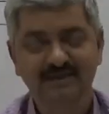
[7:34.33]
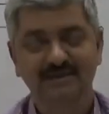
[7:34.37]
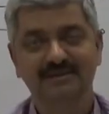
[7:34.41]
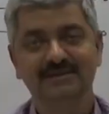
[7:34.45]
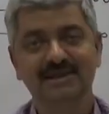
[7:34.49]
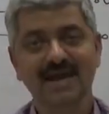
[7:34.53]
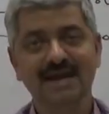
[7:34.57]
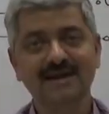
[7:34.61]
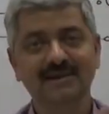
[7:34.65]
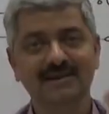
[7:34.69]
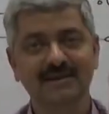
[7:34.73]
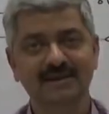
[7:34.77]

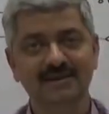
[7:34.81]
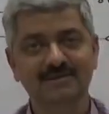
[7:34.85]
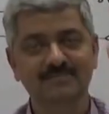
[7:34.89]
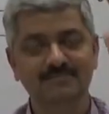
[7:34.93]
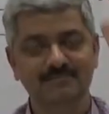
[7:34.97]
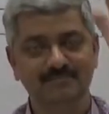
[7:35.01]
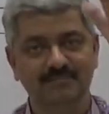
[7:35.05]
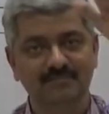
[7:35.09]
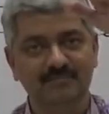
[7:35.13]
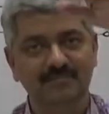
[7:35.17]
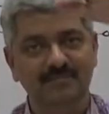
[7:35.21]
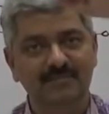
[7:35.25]
That
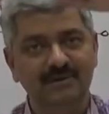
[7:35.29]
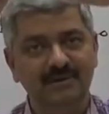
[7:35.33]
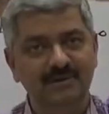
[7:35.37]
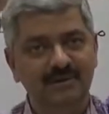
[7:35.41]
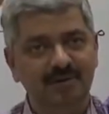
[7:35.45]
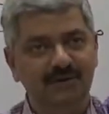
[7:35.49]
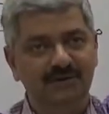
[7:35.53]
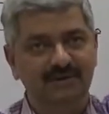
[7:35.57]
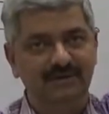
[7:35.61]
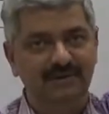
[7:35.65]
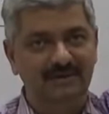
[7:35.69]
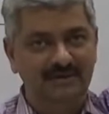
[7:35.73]

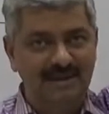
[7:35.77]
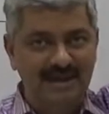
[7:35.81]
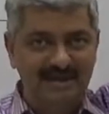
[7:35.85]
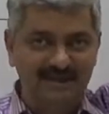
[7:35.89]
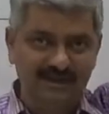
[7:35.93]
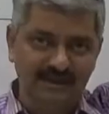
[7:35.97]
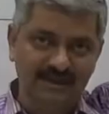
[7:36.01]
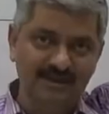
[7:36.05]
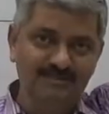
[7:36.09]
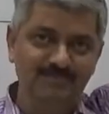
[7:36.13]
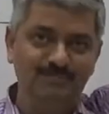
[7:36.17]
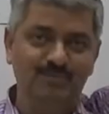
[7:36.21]

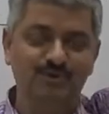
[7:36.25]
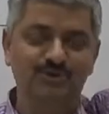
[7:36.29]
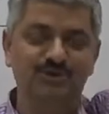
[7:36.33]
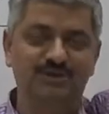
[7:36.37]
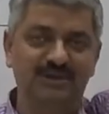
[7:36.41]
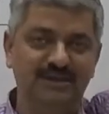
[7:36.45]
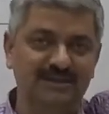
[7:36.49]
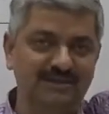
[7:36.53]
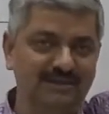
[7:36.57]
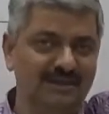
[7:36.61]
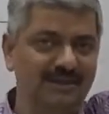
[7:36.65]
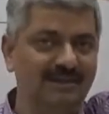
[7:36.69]
input
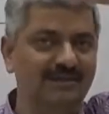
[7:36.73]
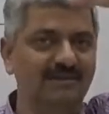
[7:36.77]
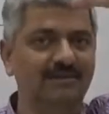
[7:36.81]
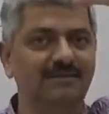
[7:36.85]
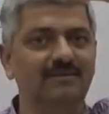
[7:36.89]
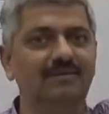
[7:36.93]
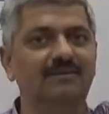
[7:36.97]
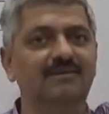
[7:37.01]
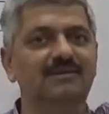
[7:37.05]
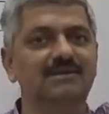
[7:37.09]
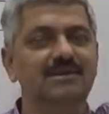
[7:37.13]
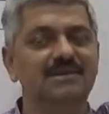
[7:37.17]

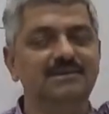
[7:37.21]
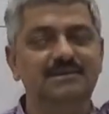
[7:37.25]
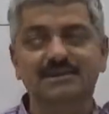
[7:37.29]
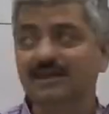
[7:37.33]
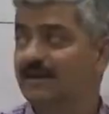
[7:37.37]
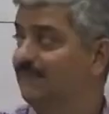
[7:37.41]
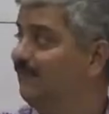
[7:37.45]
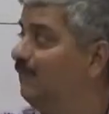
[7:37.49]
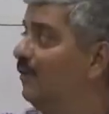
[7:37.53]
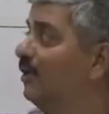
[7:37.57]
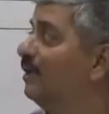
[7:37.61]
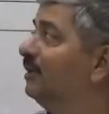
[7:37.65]
signal,
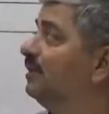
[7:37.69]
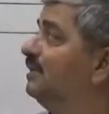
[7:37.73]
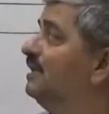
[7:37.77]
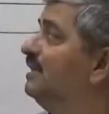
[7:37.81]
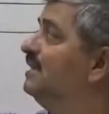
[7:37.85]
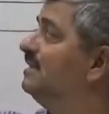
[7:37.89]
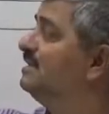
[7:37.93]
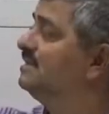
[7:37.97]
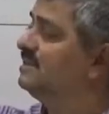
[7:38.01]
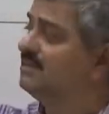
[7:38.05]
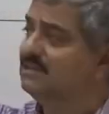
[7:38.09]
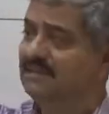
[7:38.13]
say for
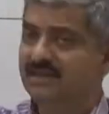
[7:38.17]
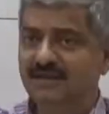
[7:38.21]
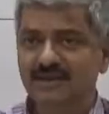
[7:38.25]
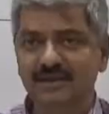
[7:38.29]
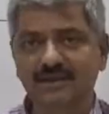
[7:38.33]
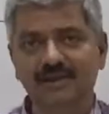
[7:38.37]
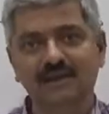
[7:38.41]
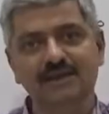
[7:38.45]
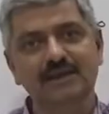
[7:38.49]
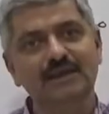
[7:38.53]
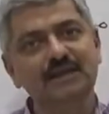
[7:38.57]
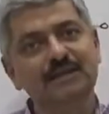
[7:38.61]
this,
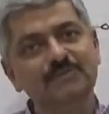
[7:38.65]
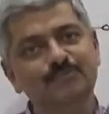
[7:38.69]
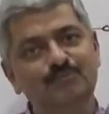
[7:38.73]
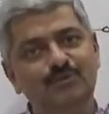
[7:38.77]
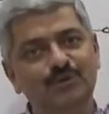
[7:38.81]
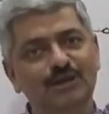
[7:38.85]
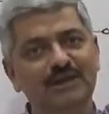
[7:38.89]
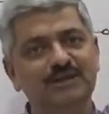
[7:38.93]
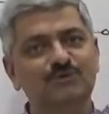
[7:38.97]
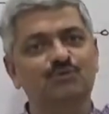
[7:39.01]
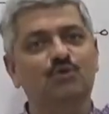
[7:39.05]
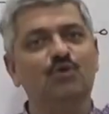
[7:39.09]

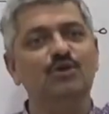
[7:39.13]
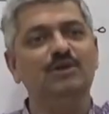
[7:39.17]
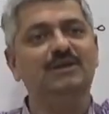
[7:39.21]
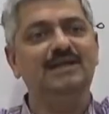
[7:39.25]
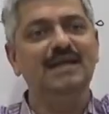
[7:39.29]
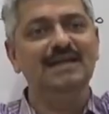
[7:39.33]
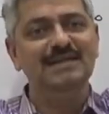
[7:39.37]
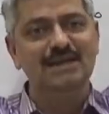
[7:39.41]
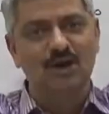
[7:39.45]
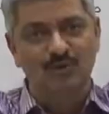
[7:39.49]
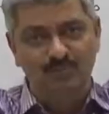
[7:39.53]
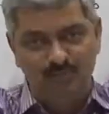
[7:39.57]
input is
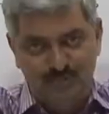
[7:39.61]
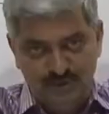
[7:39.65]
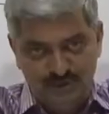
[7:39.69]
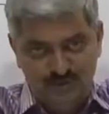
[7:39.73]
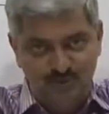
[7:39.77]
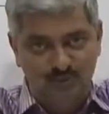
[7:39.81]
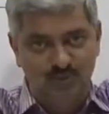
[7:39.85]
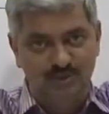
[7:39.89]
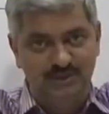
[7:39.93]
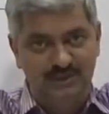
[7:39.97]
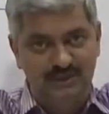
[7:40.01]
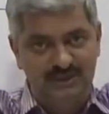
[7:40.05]
voltage, output is
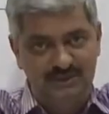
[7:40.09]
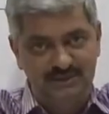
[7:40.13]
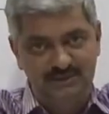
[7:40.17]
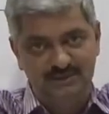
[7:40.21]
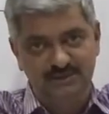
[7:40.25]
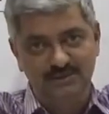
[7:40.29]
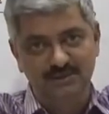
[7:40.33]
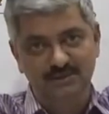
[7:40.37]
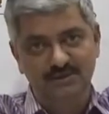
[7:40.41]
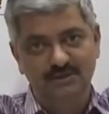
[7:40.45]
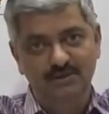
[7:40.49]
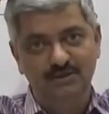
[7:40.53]
voltage.